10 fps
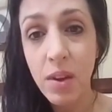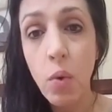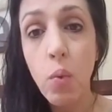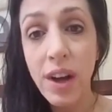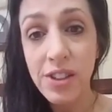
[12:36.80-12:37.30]

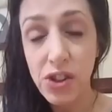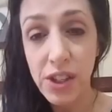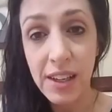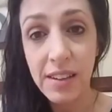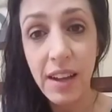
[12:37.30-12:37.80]
one
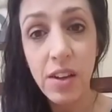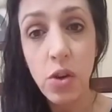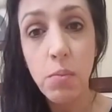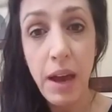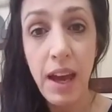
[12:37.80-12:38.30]
sheet that
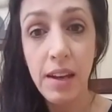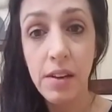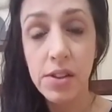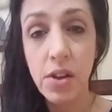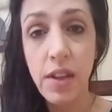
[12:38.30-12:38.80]
you
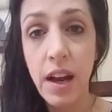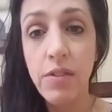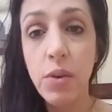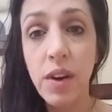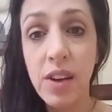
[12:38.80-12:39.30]
made so that
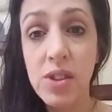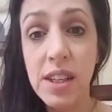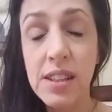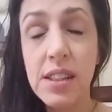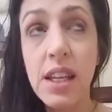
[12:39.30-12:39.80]
everyone else
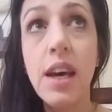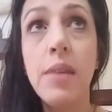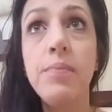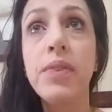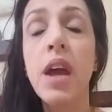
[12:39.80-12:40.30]
can see it.